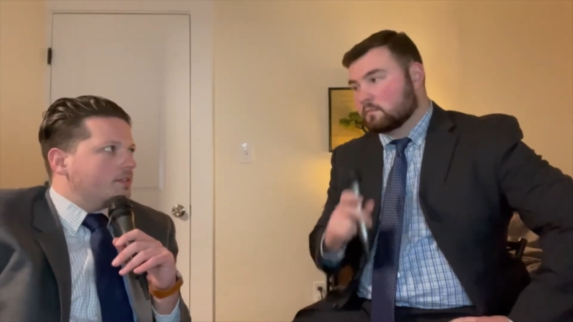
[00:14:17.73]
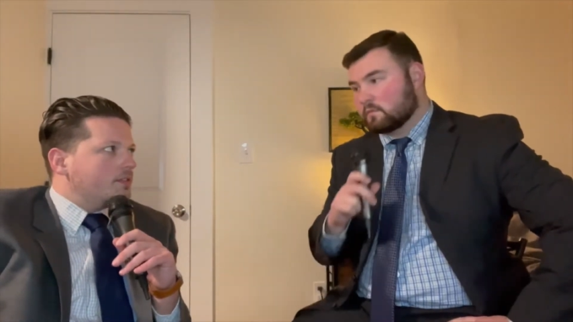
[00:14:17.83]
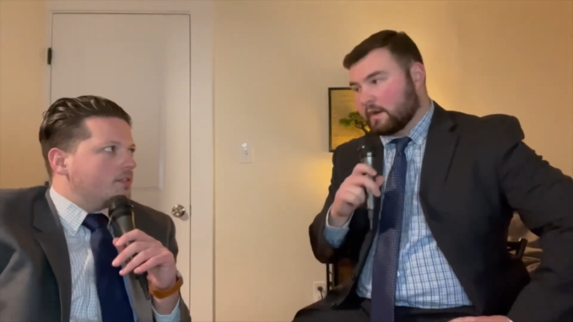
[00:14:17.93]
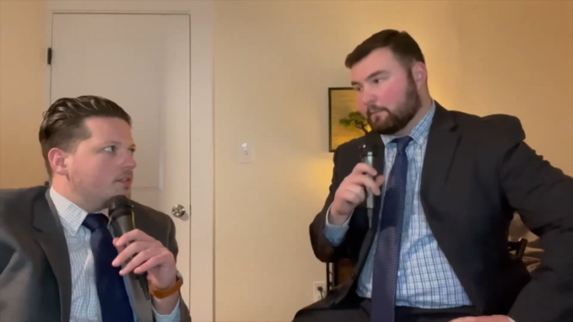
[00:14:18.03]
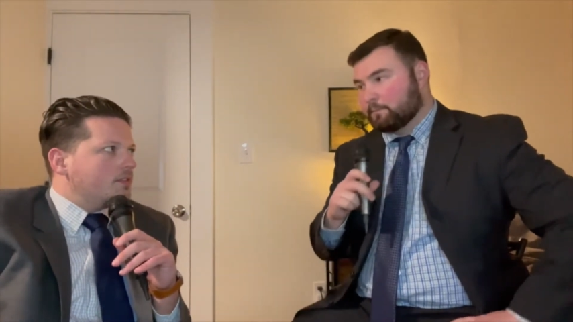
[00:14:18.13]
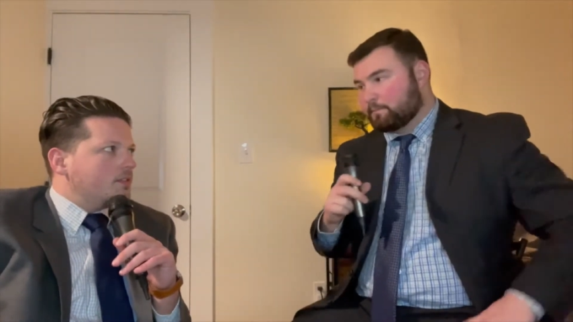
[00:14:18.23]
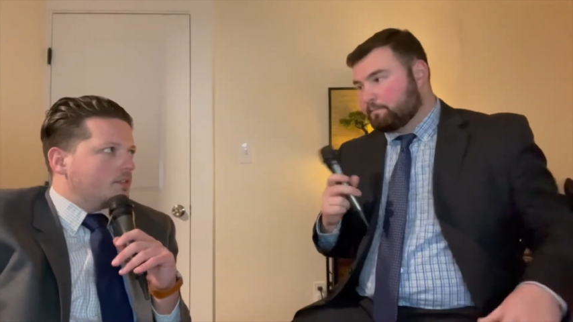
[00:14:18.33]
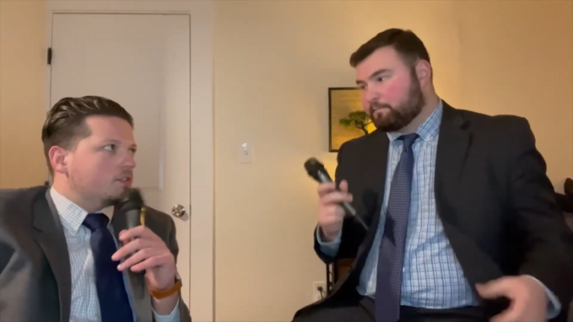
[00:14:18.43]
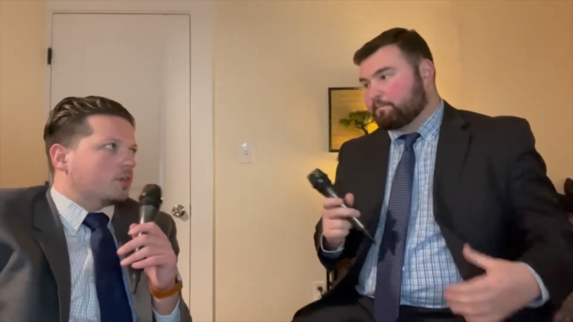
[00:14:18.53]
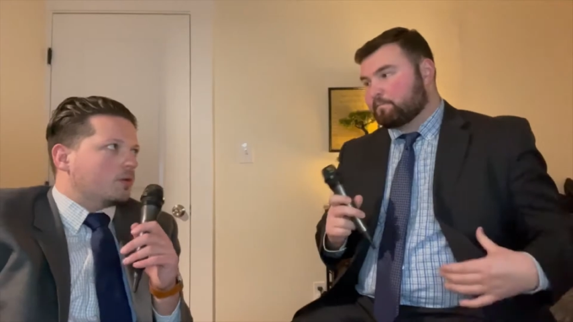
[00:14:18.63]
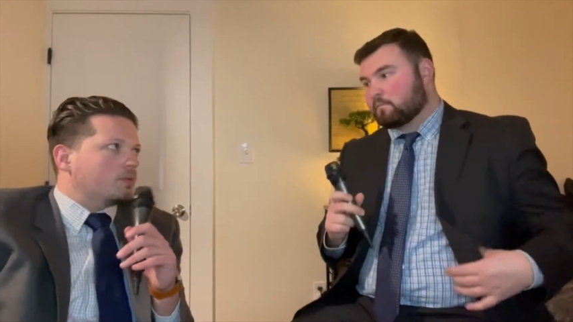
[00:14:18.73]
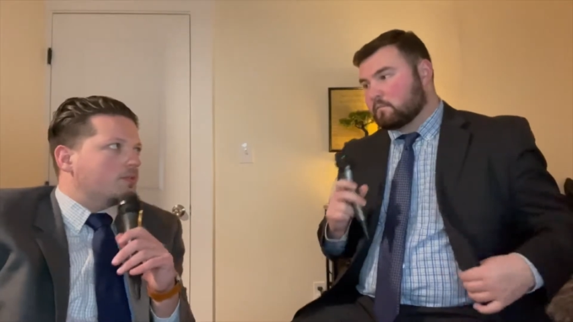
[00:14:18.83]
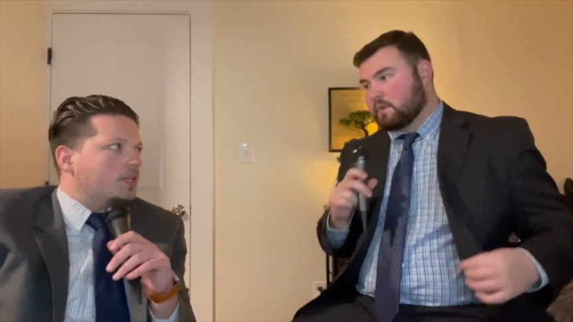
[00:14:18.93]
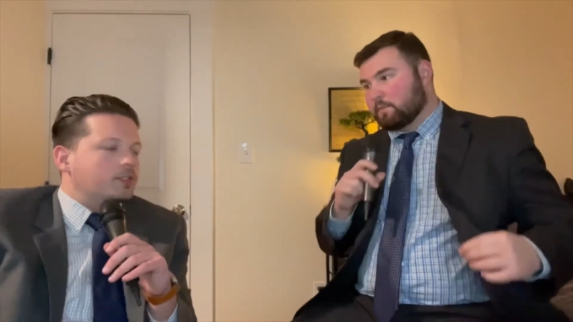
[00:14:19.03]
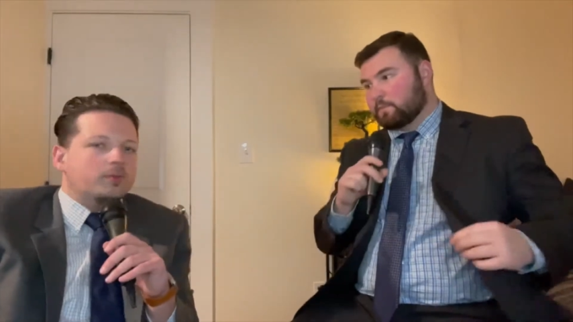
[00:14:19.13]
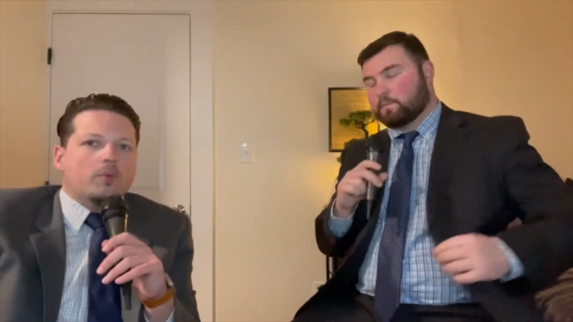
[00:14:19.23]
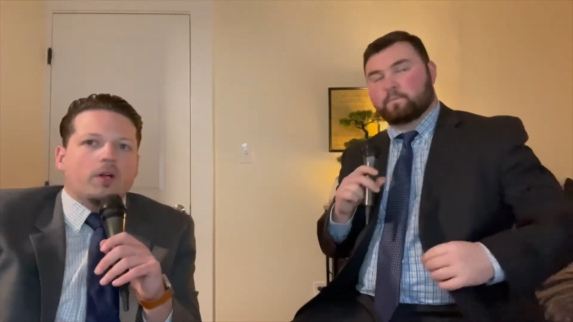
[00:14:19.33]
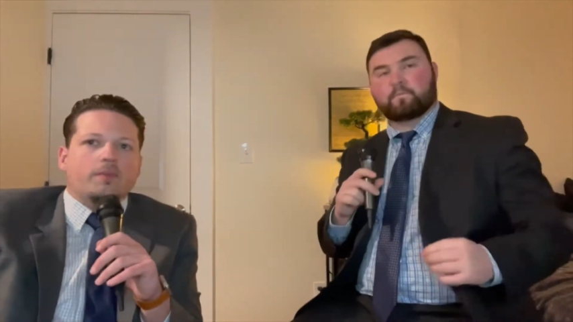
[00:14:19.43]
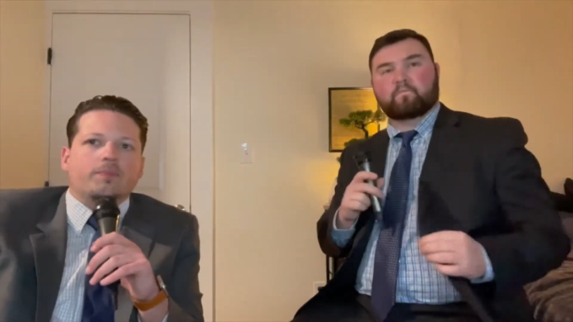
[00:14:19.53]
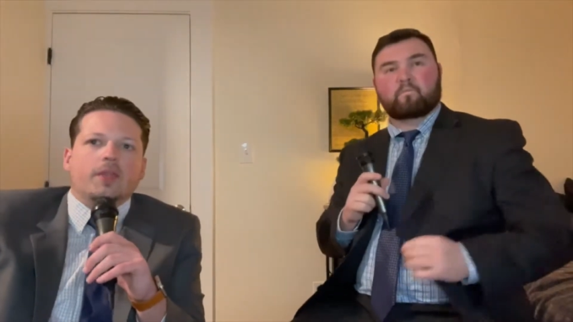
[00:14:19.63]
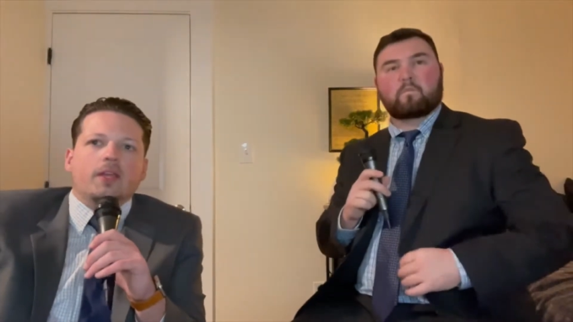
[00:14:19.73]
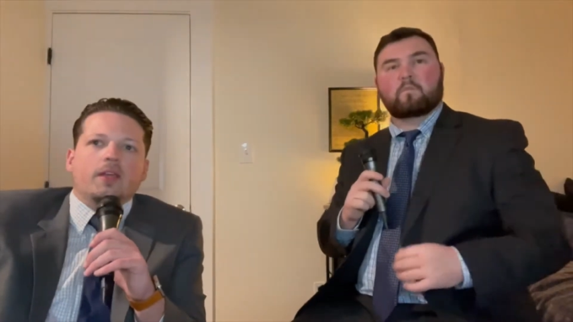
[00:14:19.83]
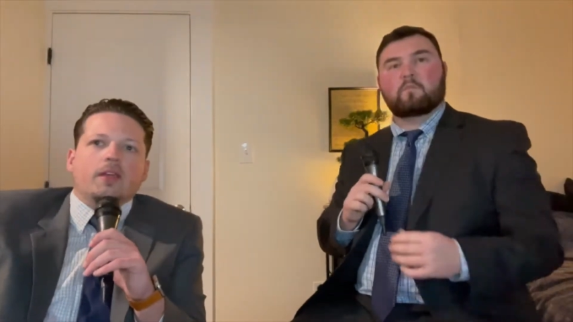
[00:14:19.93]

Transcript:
Speaker 1: I've been in instances is where